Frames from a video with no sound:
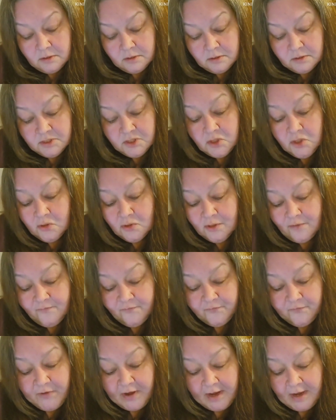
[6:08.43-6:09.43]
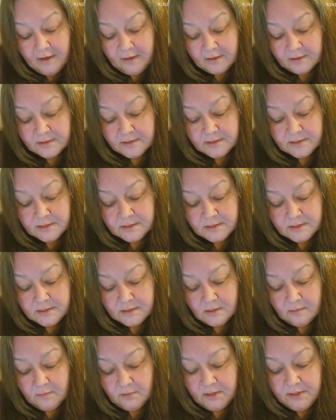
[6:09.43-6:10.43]
So your lymphatic
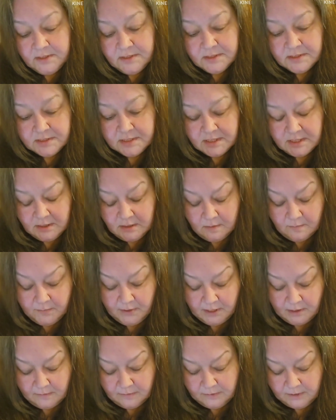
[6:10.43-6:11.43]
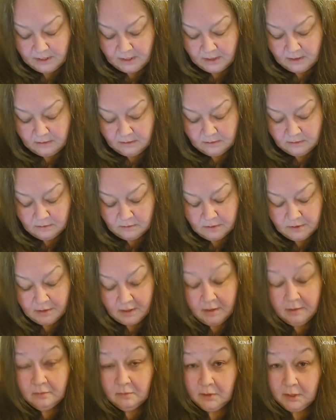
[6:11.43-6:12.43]
system, let's think about that.
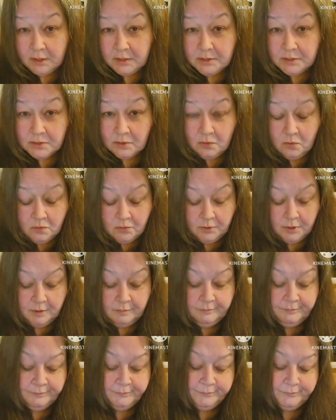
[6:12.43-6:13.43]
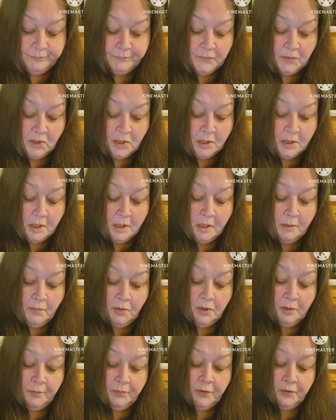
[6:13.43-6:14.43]
Okay, so hold on. I'm
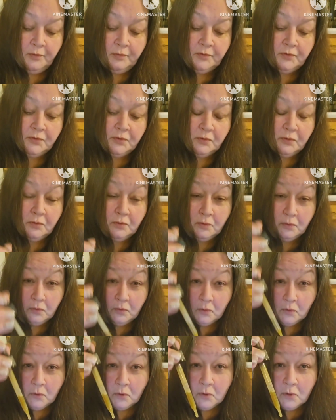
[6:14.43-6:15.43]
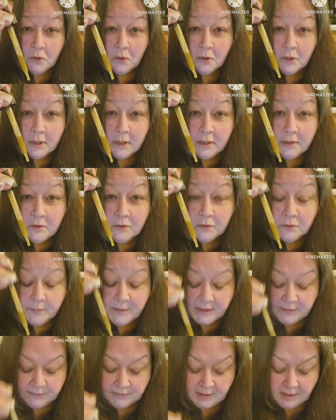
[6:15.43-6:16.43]
gonna put, I do
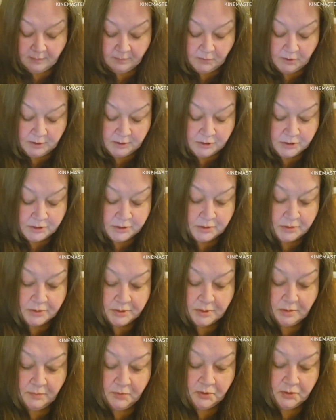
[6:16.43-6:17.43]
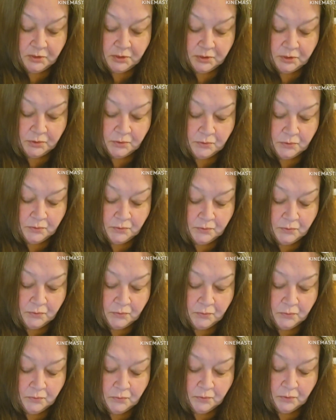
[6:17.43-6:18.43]
about that much. There's number
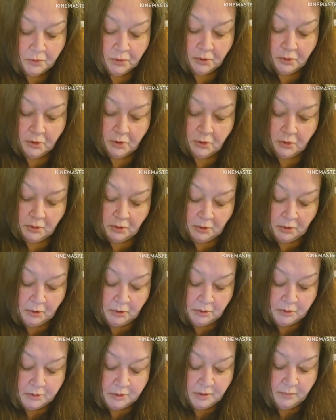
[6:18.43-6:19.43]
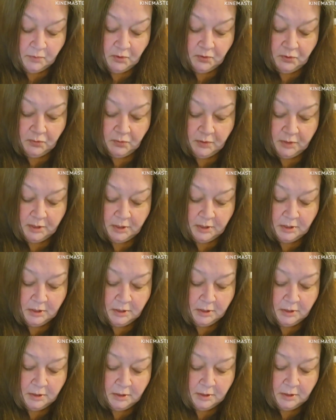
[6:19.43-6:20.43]
2, there's number
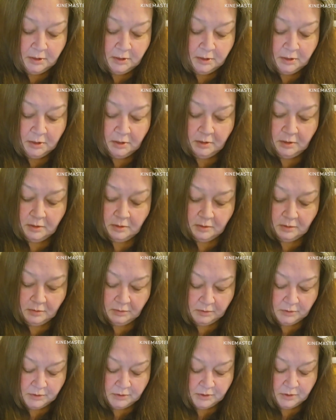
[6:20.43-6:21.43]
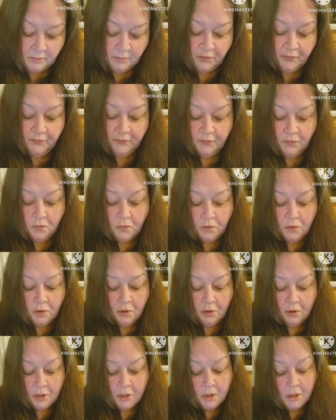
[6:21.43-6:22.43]
3, there's number
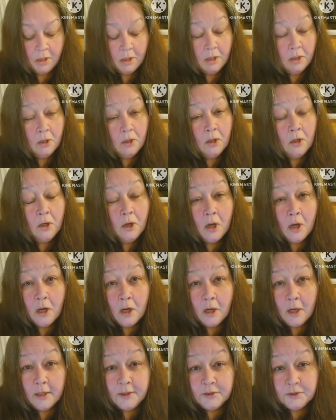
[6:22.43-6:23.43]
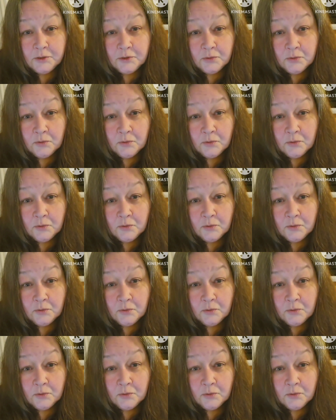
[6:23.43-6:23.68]
4. I used